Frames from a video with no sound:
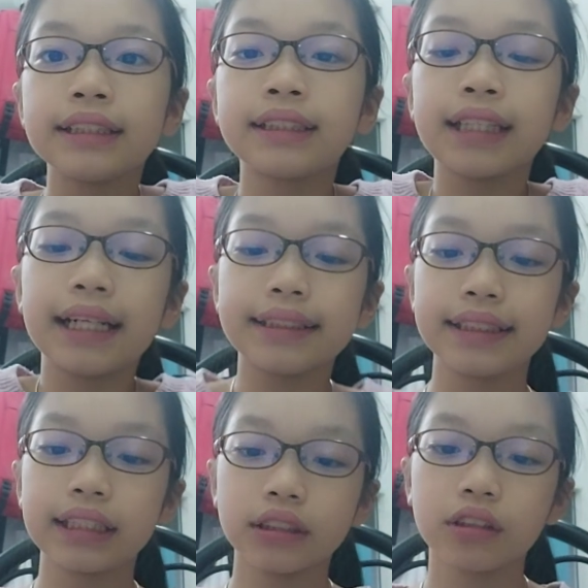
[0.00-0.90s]
Say
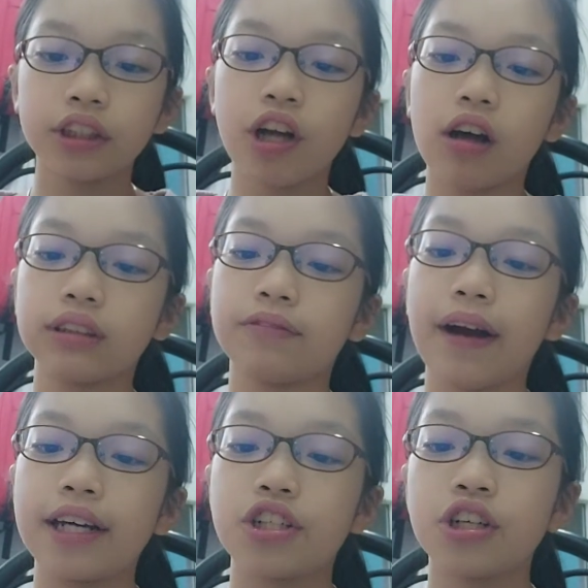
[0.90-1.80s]
Sister
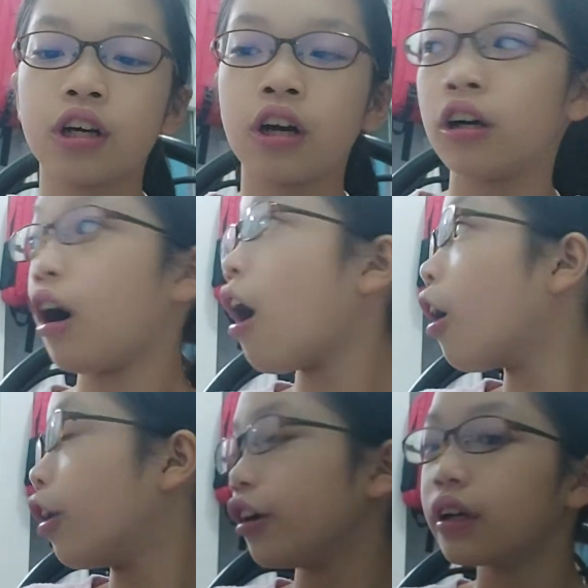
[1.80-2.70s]
Josephine shook her
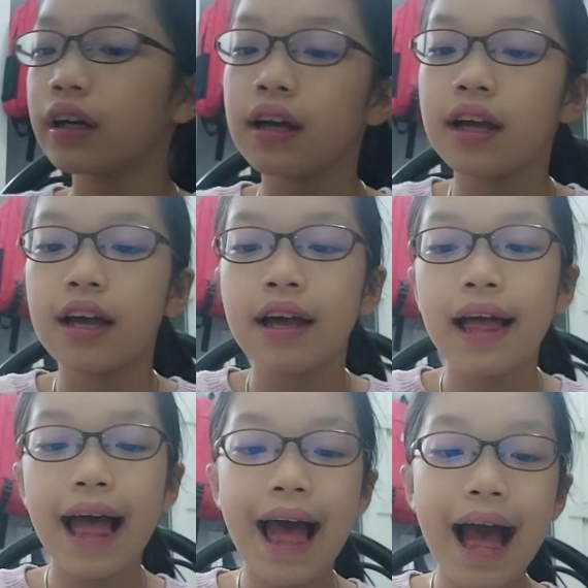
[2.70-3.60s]
hard.
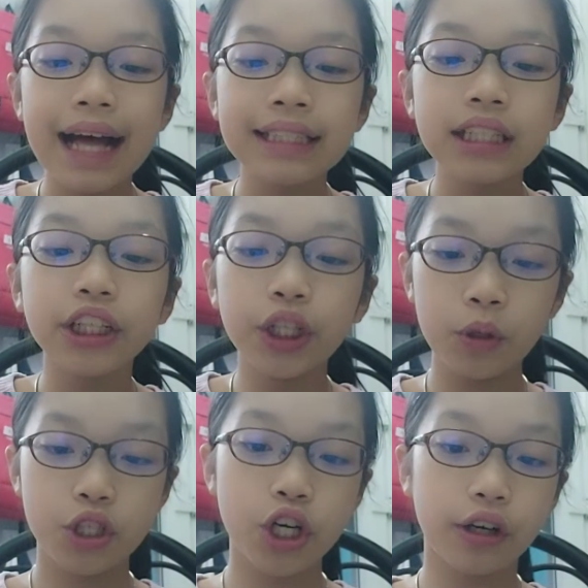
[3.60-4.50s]
"And
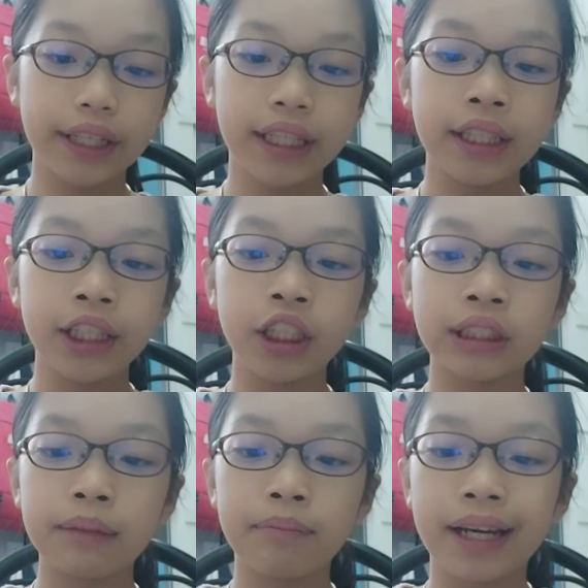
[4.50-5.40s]
you, Shirley," she
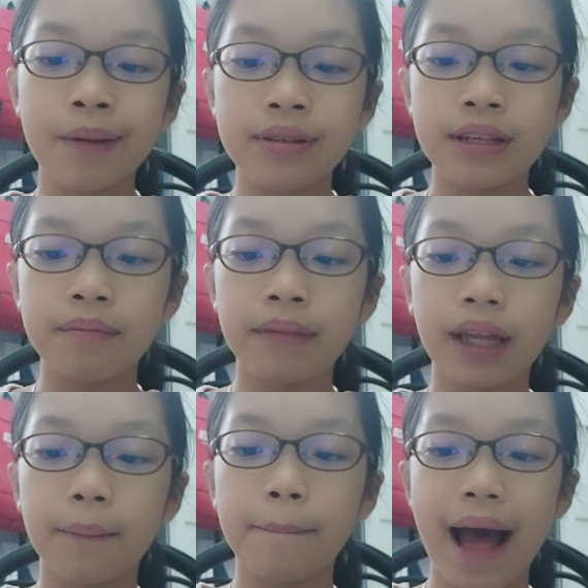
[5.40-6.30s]
said my name as it
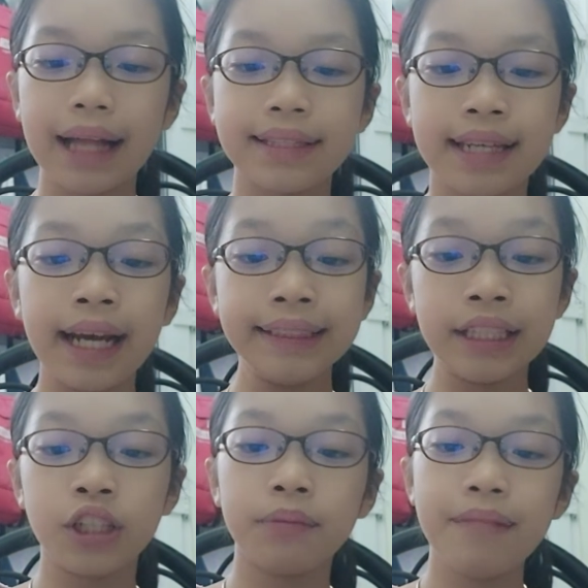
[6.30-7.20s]
made a bad taste
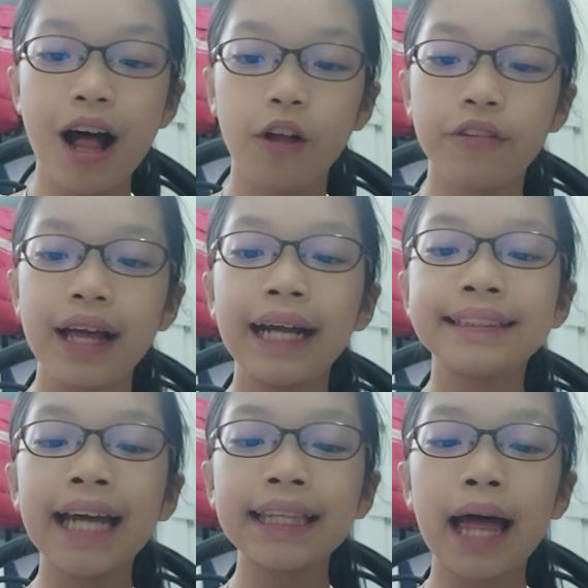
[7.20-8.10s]
in her mouth.
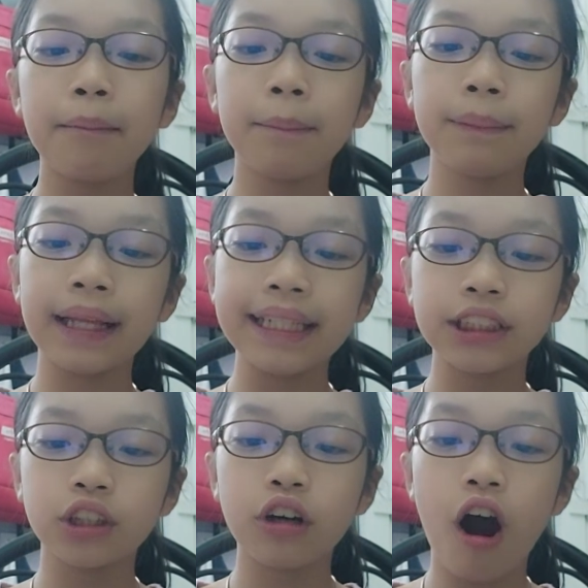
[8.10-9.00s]
"Take that
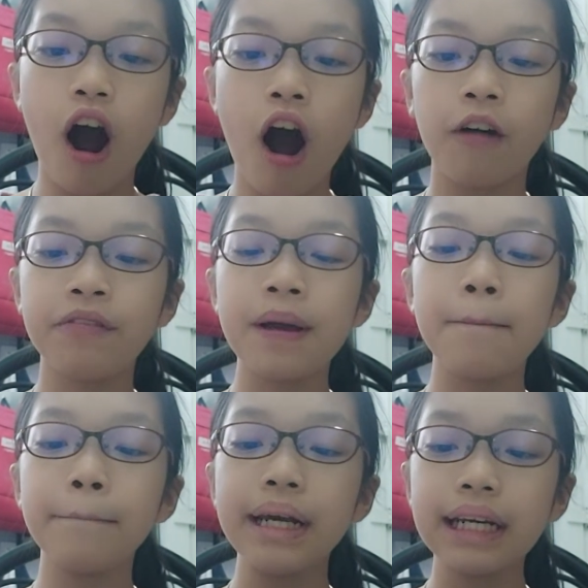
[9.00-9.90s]
blazer off
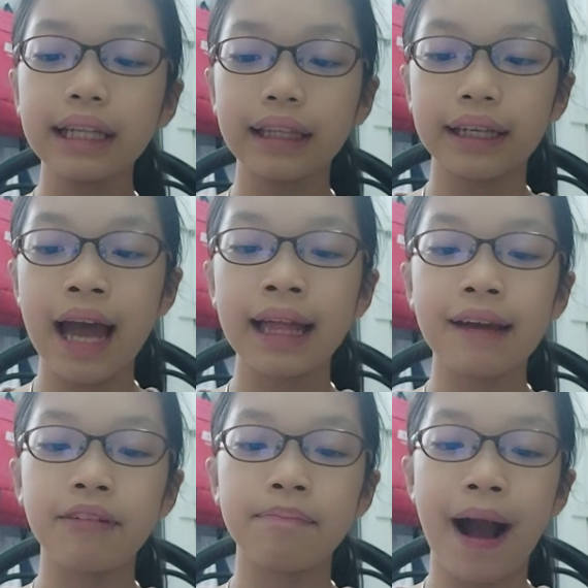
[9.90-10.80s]
immediately and
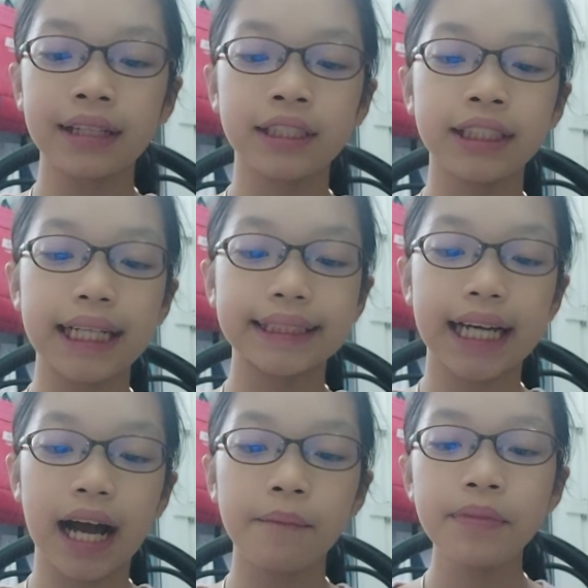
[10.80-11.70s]
give it back to
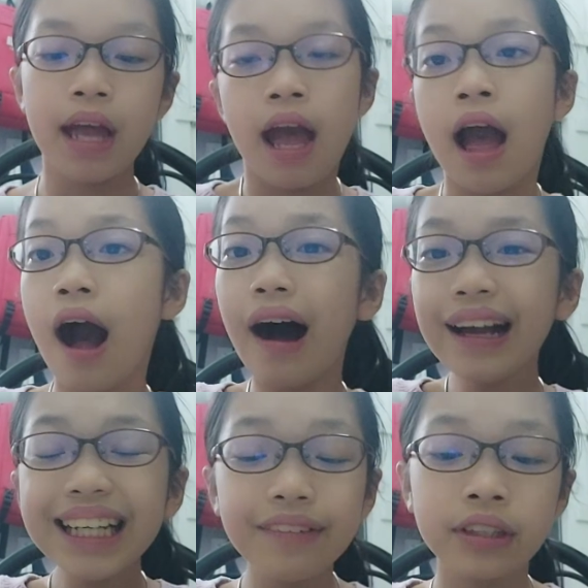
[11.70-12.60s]
Jessica."
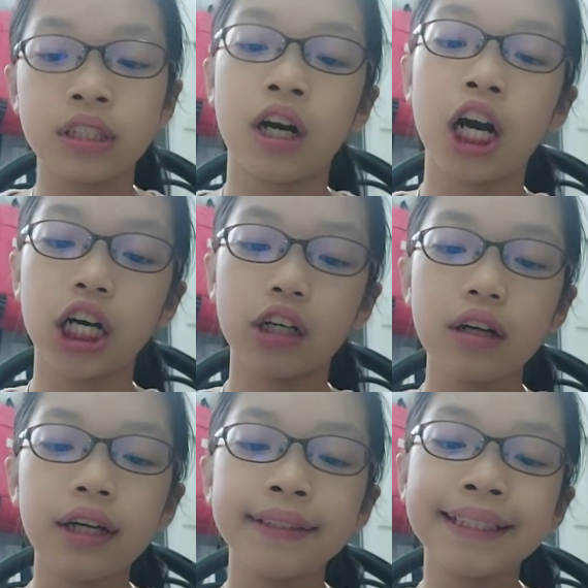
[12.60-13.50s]
"I give it to her,"
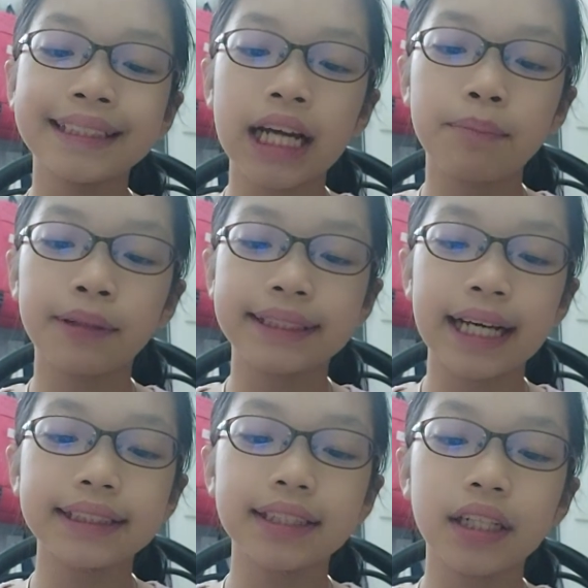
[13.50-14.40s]
Jessica
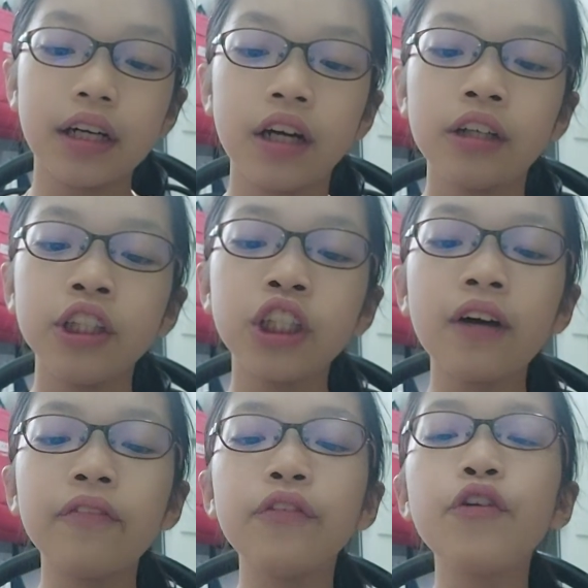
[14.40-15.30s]
protested. "You
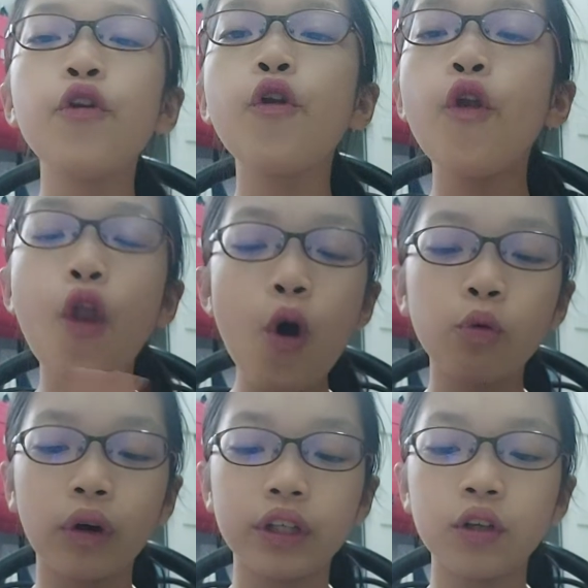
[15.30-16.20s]
have no
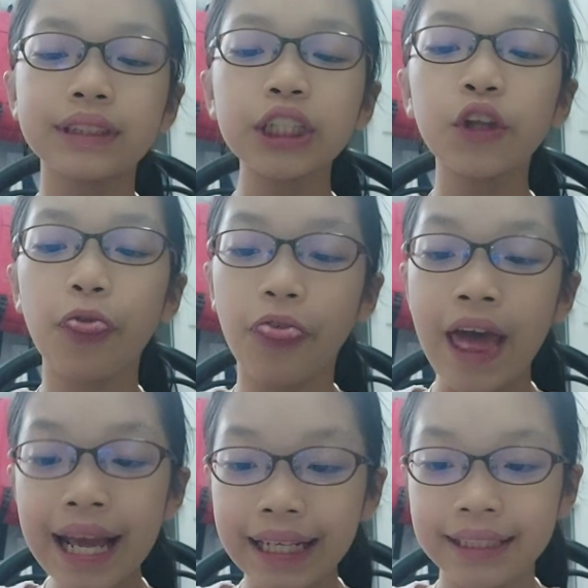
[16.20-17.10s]
right to do such a
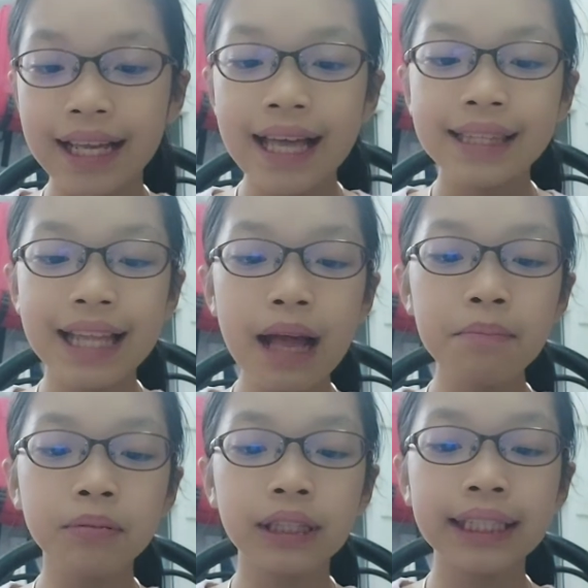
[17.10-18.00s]
thing. That
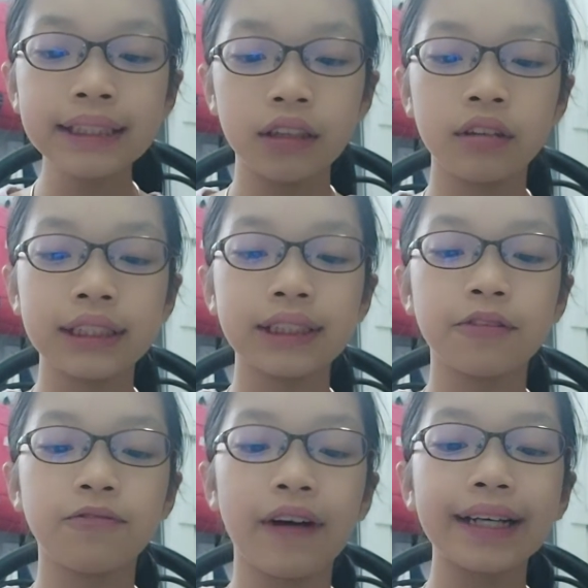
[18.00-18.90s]
blazer is the
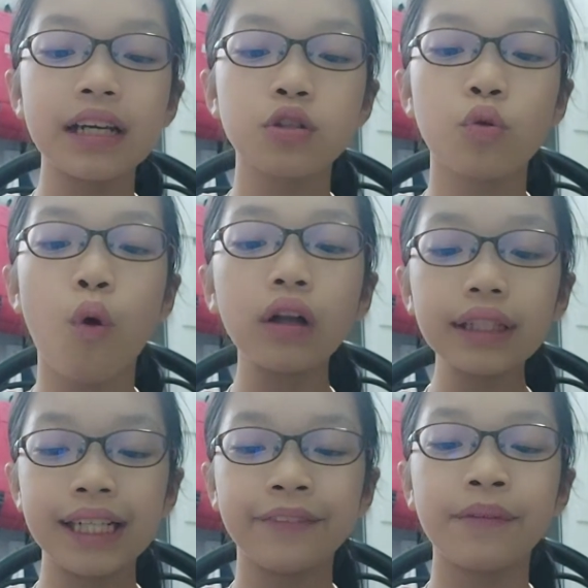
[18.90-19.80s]
finest
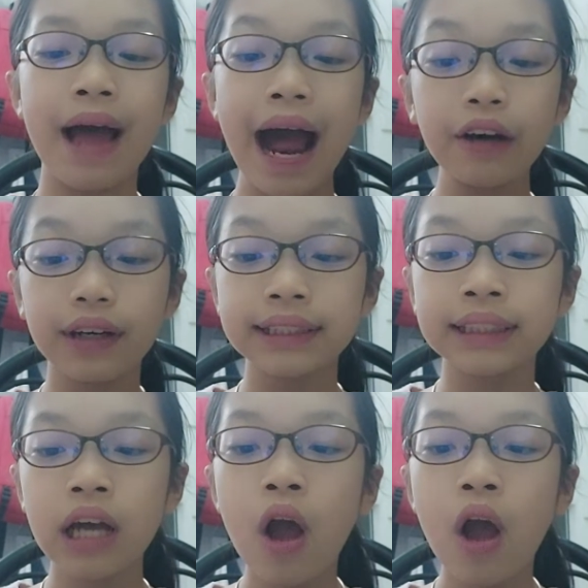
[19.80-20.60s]
quality from Harrods.